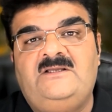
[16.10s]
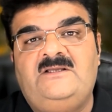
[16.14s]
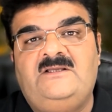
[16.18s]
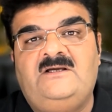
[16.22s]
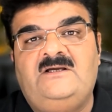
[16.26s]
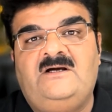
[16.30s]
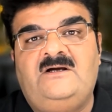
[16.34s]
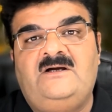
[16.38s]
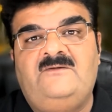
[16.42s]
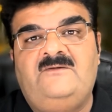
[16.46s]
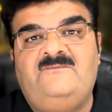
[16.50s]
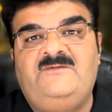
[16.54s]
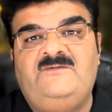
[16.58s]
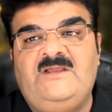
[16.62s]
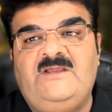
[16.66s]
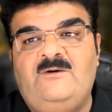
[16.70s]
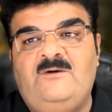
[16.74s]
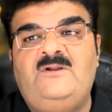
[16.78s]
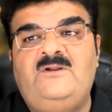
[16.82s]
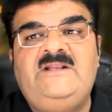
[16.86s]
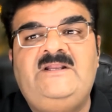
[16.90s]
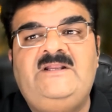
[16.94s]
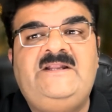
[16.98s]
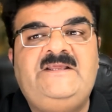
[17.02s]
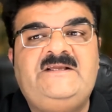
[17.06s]
We have
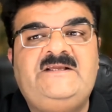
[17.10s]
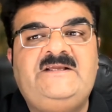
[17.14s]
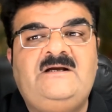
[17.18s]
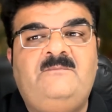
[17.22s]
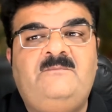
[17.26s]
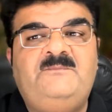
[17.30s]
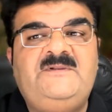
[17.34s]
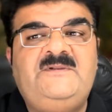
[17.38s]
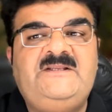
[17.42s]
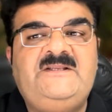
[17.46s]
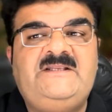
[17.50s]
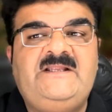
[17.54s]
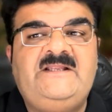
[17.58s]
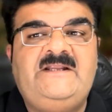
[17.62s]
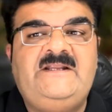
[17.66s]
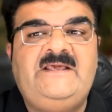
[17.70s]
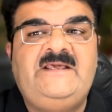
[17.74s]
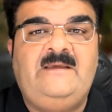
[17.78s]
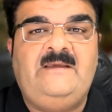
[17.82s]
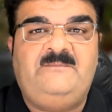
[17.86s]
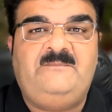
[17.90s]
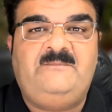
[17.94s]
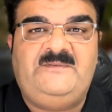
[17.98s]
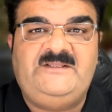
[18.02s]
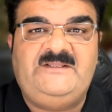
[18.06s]
already completed
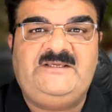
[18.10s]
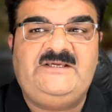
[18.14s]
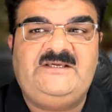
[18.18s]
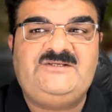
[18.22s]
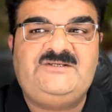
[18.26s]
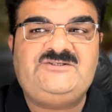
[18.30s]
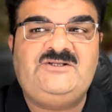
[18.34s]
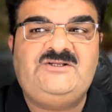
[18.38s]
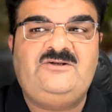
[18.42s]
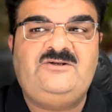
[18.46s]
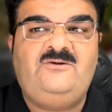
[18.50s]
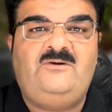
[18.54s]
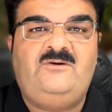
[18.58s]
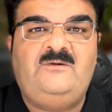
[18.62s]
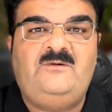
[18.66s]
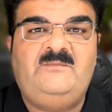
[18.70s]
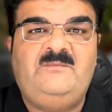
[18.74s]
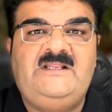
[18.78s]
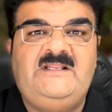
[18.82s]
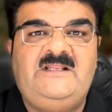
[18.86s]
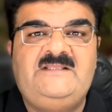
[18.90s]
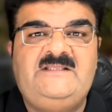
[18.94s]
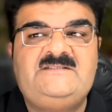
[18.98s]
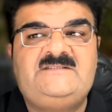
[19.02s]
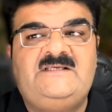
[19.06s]
application load
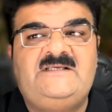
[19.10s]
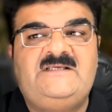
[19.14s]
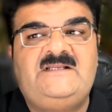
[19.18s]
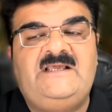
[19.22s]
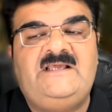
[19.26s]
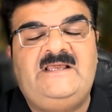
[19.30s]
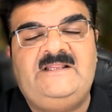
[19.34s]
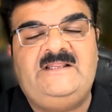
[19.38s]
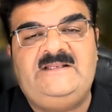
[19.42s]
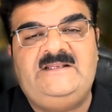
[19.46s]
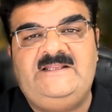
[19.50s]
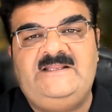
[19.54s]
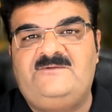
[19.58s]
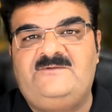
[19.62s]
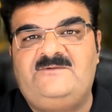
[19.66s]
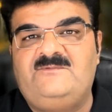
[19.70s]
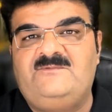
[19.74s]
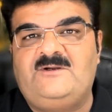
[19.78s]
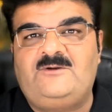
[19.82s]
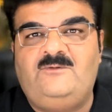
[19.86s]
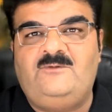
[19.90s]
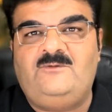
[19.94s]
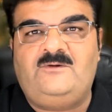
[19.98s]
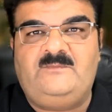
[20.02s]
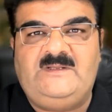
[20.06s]
balancer and network
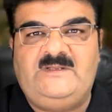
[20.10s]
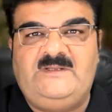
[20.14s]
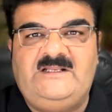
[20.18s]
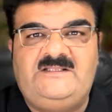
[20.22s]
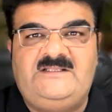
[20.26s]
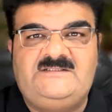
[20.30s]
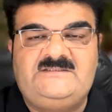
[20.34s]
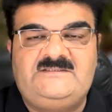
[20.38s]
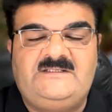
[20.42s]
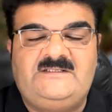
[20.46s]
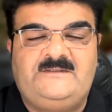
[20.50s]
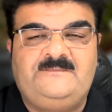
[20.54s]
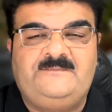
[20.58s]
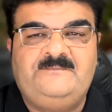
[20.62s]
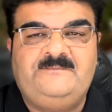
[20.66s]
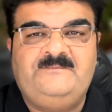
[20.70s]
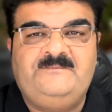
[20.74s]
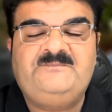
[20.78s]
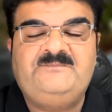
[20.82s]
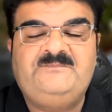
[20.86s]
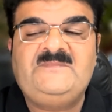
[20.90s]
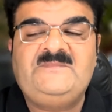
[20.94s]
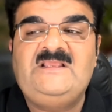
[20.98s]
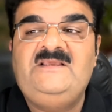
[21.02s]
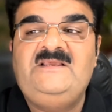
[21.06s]
load balancer.
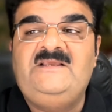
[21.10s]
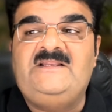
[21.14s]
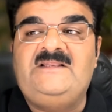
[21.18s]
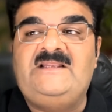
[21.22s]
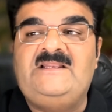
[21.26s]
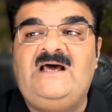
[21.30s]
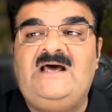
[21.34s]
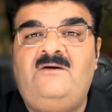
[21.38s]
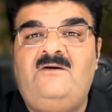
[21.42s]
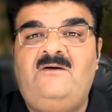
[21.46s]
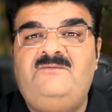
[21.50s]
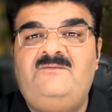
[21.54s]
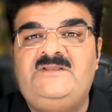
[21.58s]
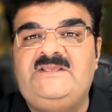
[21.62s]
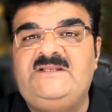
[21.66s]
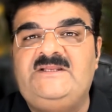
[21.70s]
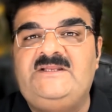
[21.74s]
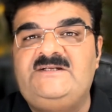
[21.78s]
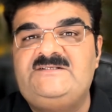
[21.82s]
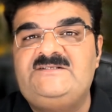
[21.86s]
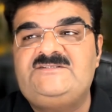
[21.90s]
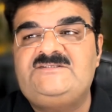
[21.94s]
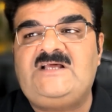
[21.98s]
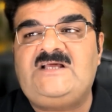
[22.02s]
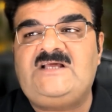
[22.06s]
Now
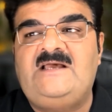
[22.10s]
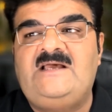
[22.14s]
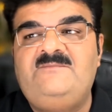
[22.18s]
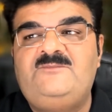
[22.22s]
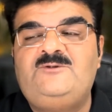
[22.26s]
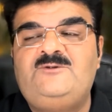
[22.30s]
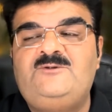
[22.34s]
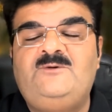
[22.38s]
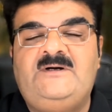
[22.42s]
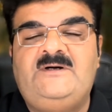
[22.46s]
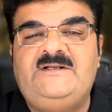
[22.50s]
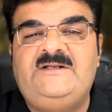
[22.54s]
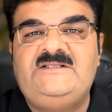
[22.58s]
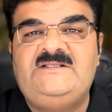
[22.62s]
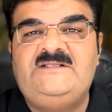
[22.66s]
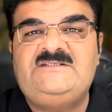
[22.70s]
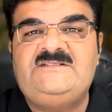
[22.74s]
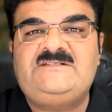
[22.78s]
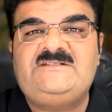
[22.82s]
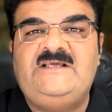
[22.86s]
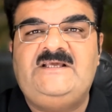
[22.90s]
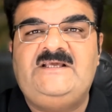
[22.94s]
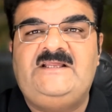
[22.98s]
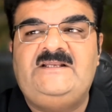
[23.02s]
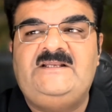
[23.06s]
it's time to
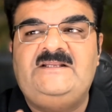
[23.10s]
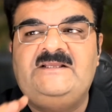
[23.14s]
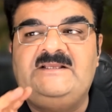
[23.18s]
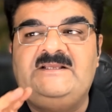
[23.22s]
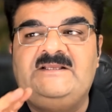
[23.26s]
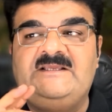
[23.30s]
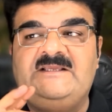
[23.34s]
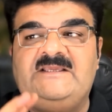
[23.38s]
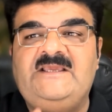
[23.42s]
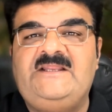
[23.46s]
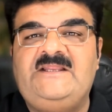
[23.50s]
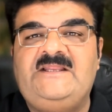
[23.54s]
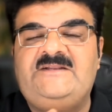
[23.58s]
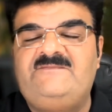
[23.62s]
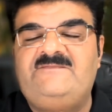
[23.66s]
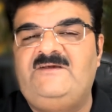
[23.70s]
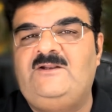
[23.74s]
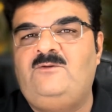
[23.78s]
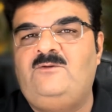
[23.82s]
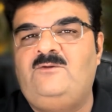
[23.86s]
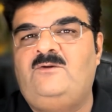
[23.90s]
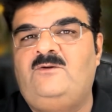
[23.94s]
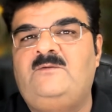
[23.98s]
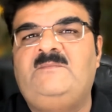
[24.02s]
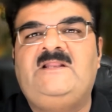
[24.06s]
understand gateway
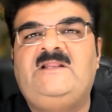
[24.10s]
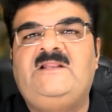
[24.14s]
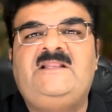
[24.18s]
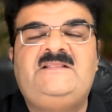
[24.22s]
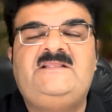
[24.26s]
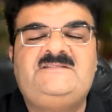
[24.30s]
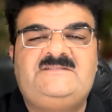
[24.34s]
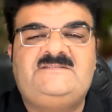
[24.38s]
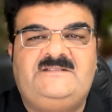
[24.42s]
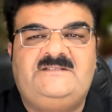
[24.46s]
load balancer.